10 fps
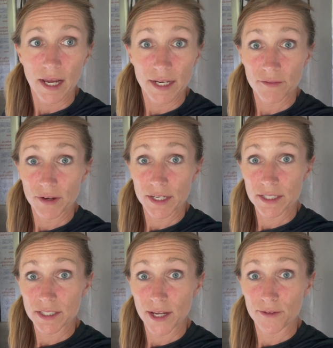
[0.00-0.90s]
I did find a
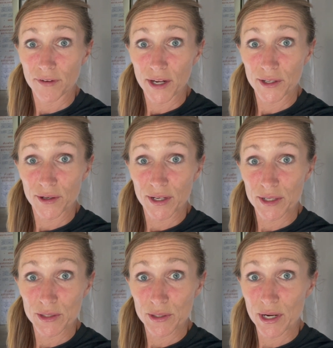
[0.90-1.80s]
stud finder
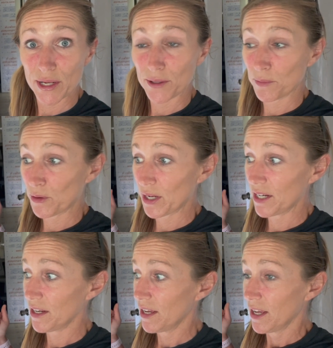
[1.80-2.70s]
yesterday in Des
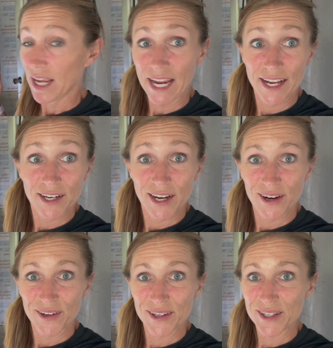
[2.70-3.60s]
Moines and an
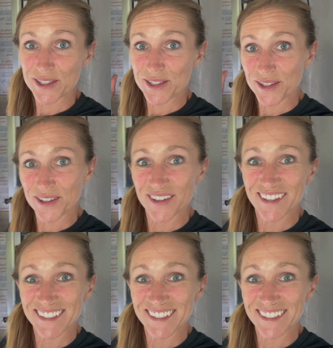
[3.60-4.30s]
air conditioner,